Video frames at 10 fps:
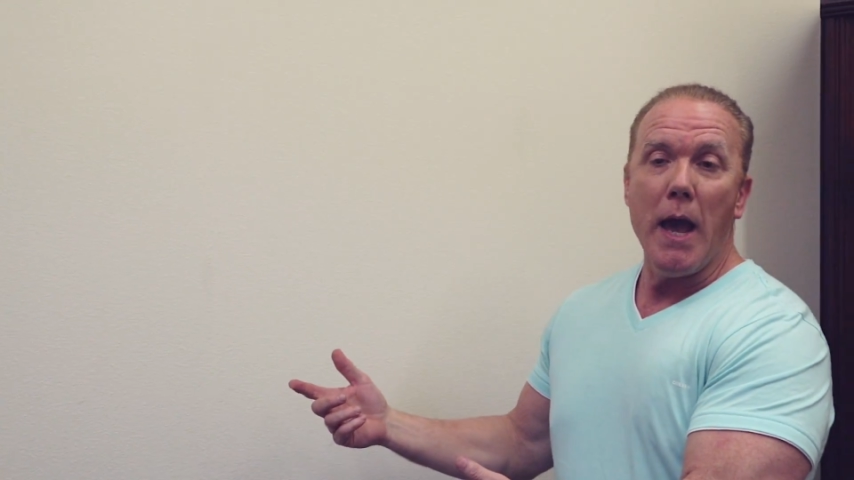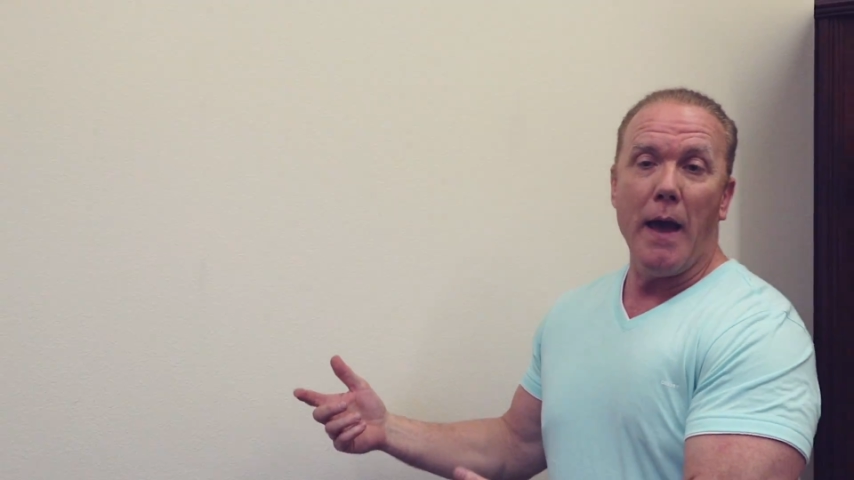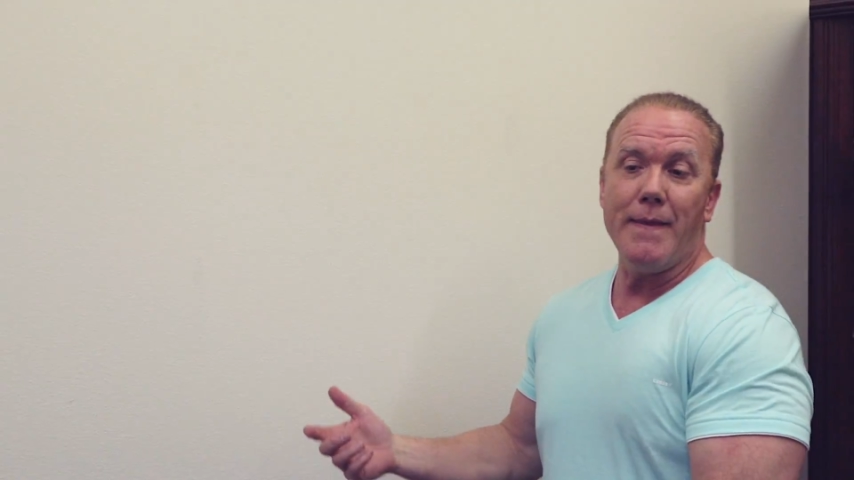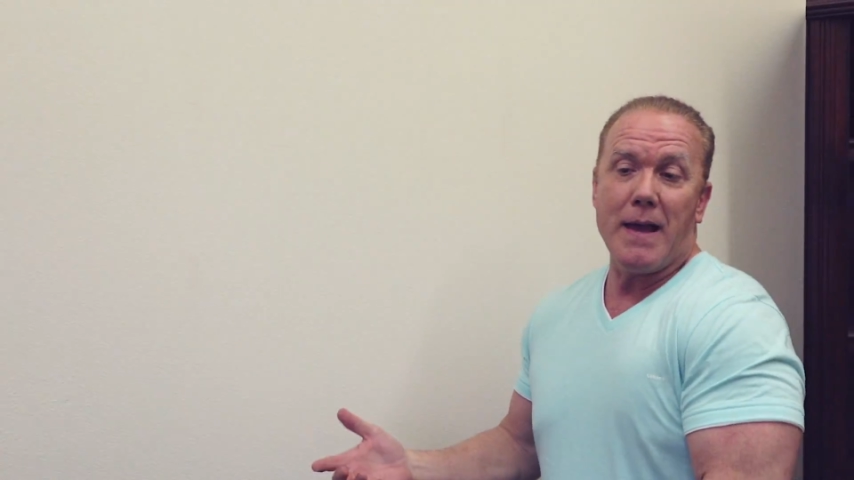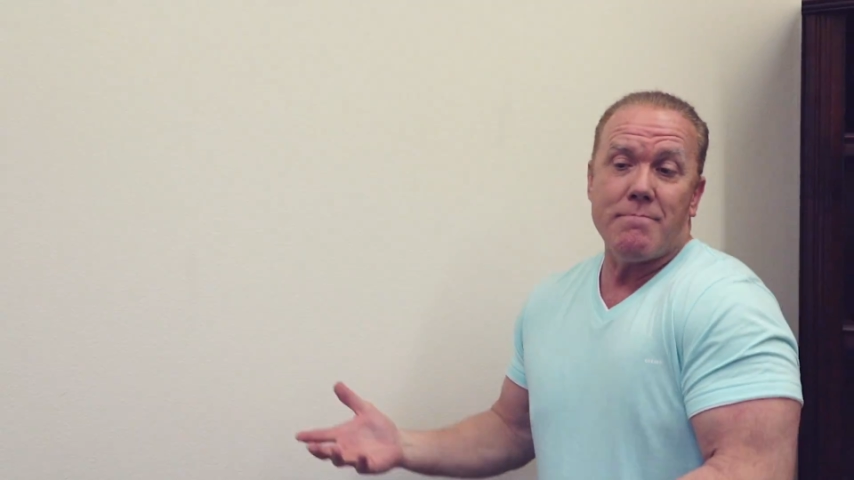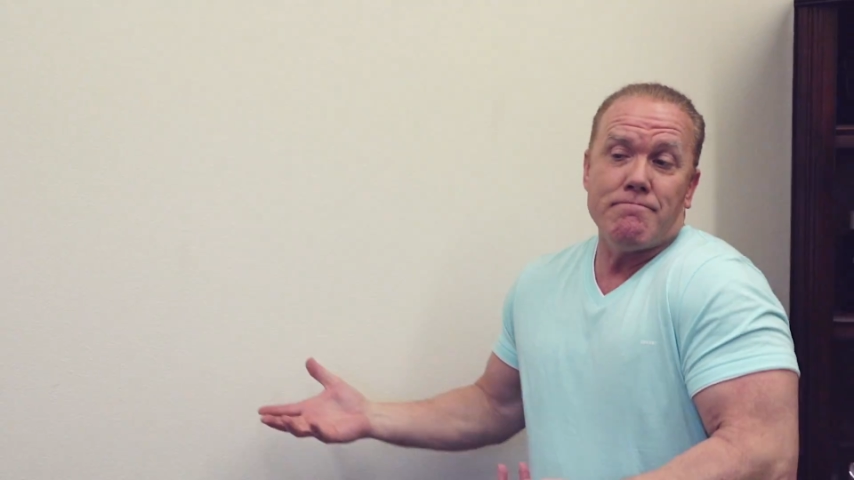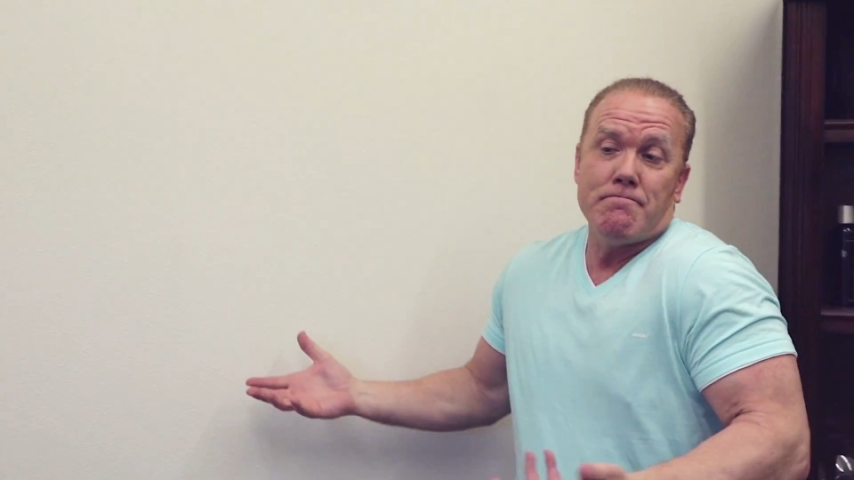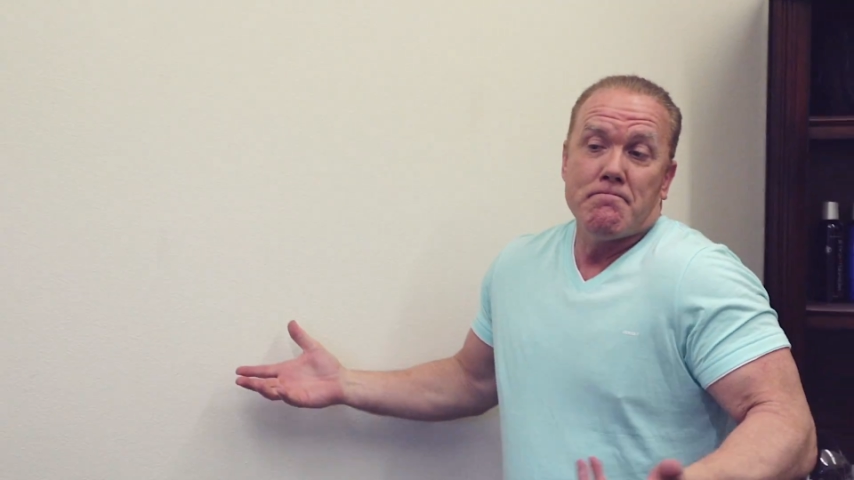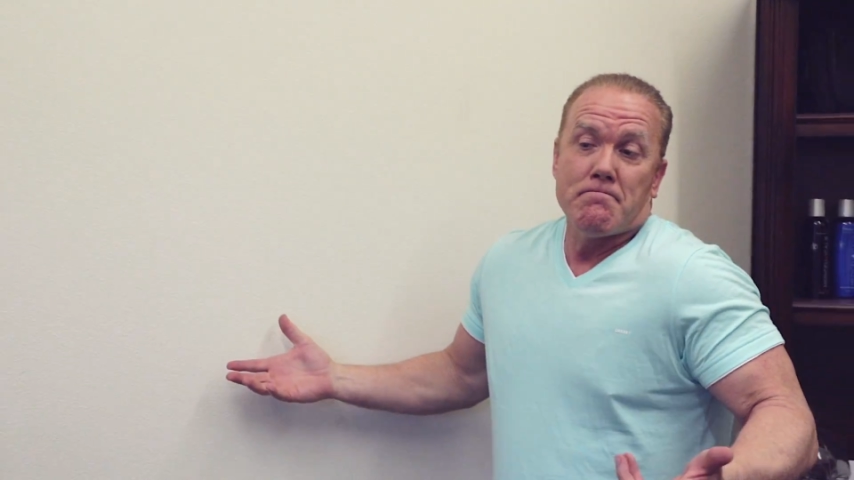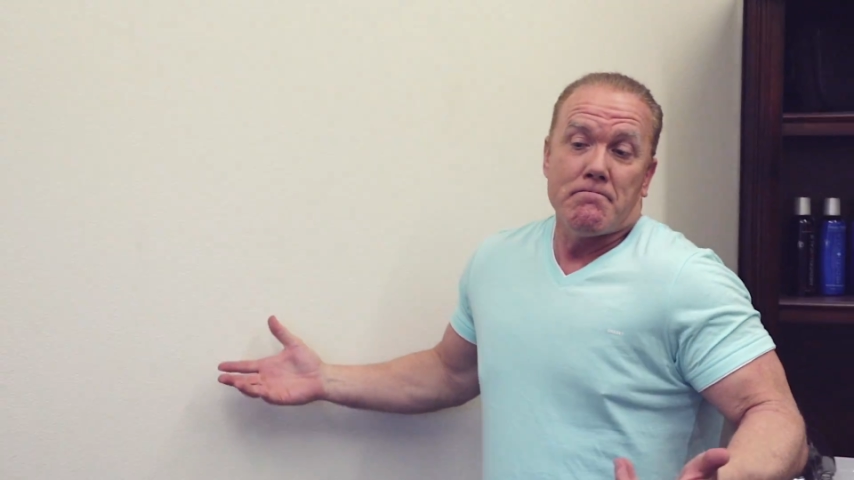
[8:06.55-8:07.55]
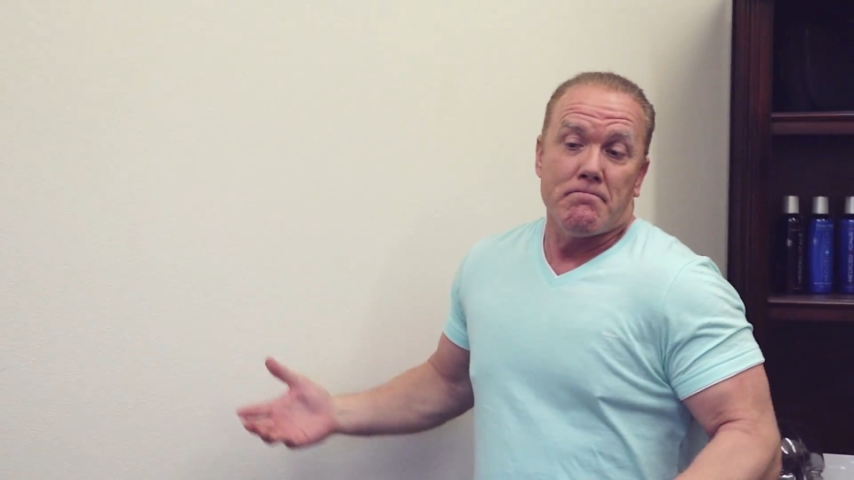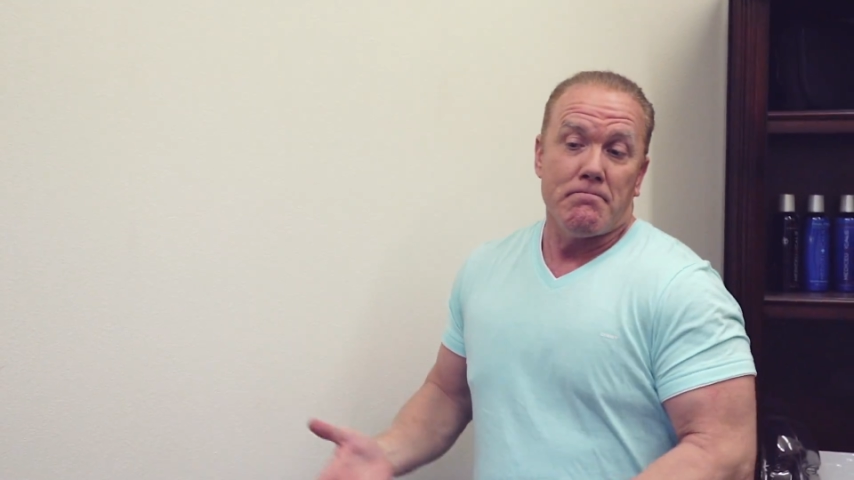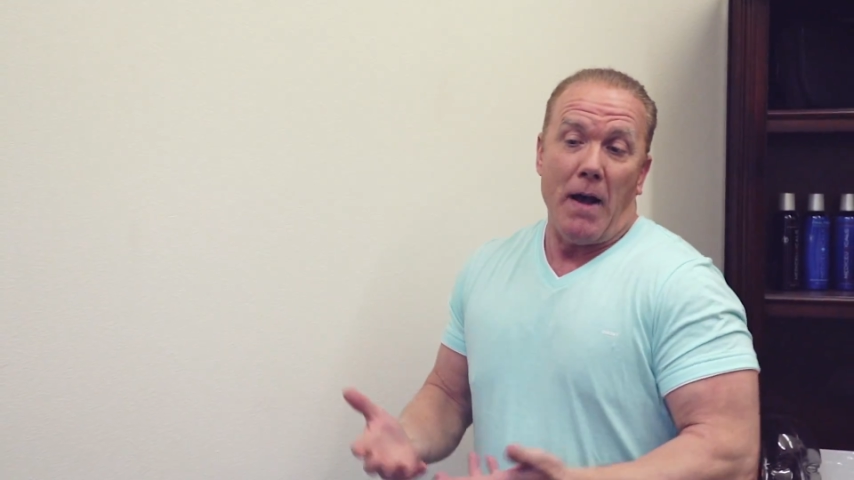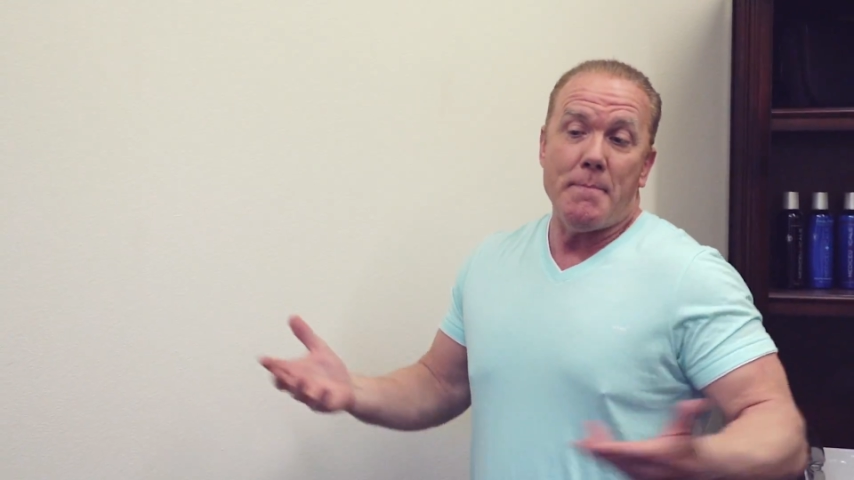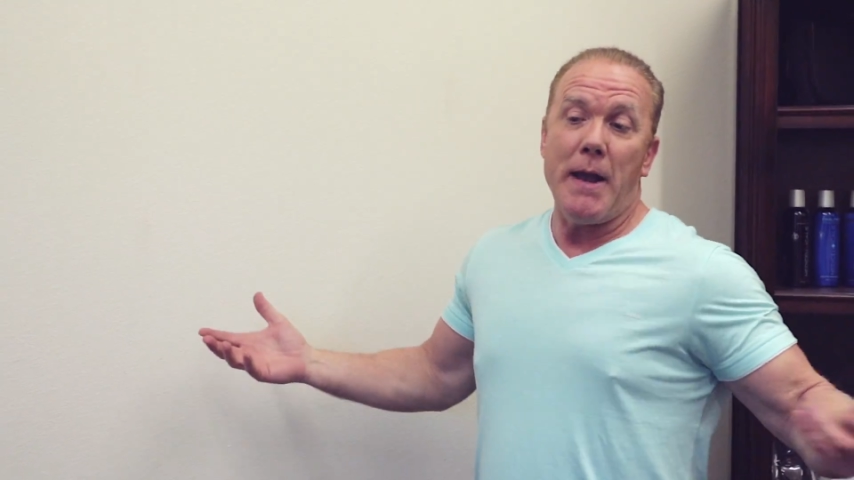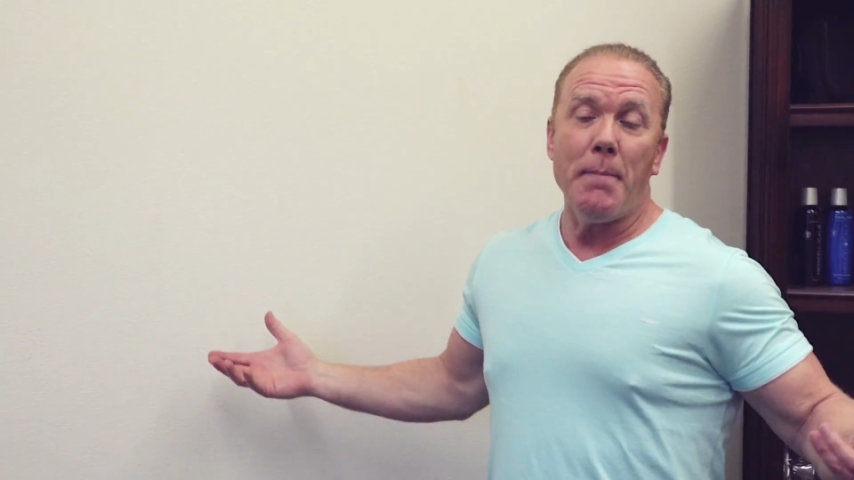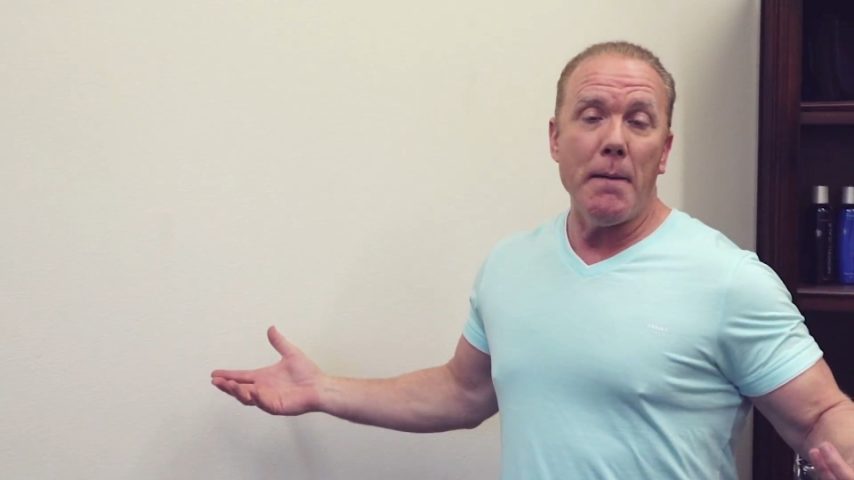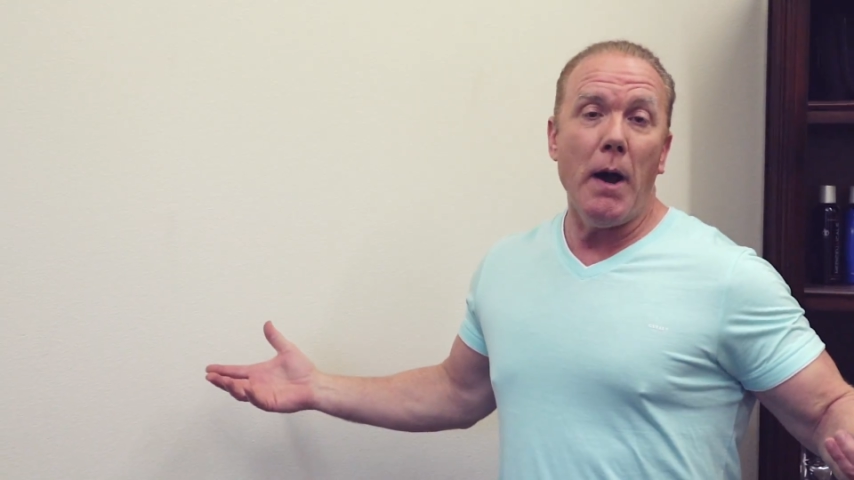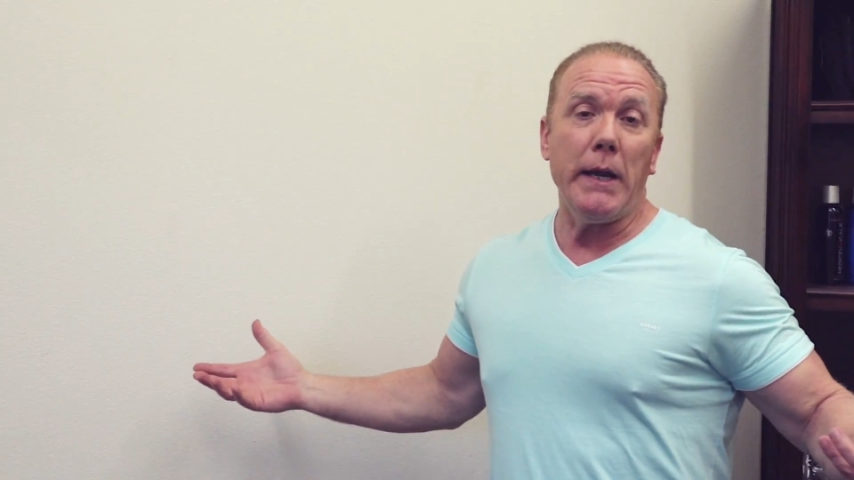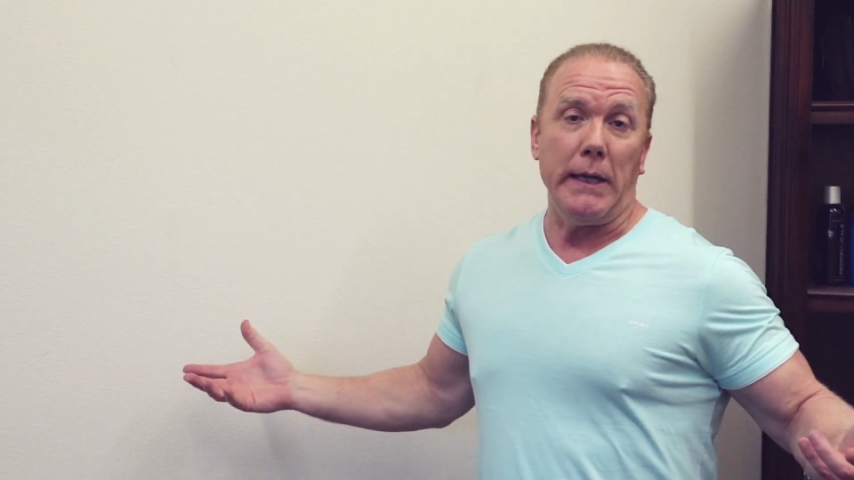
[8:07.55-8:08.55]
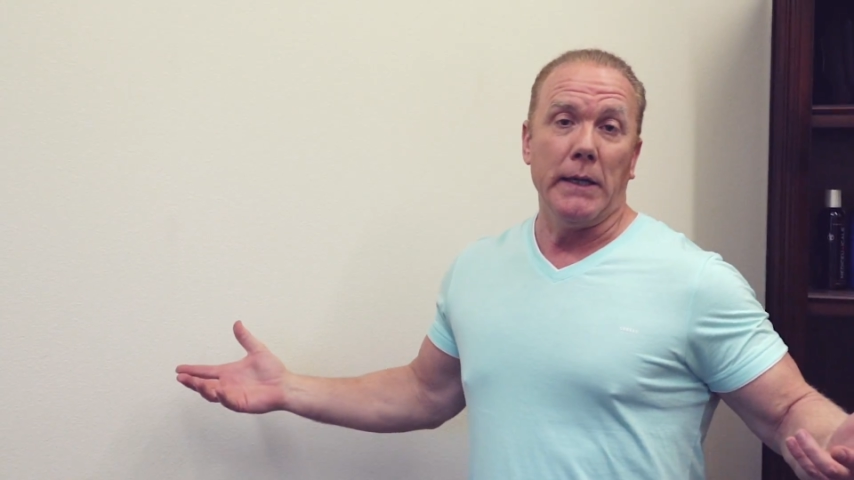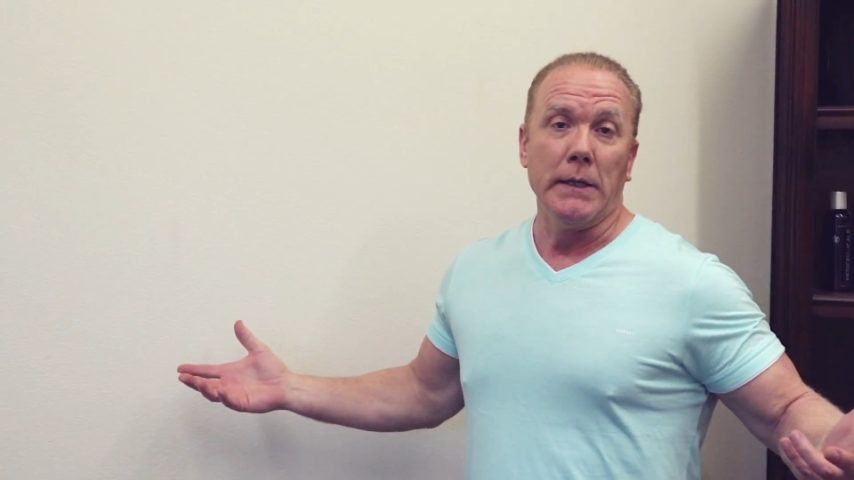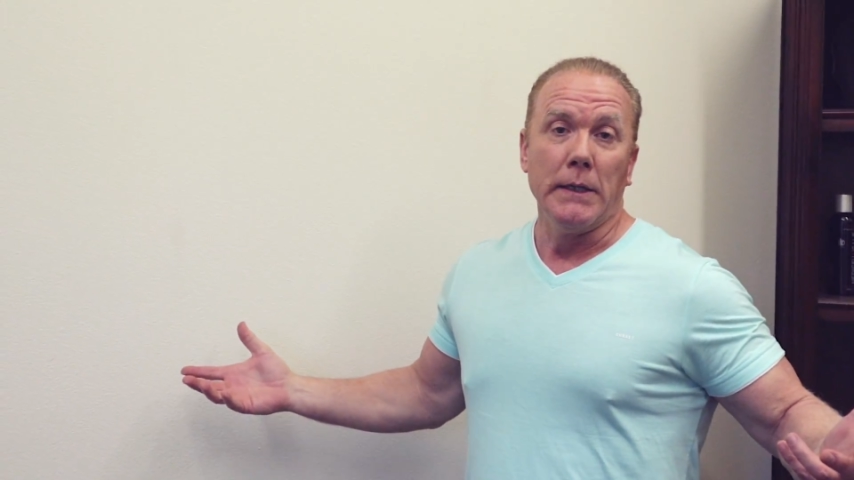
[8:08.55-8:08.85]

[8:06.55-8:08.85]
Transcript: And then I make my money.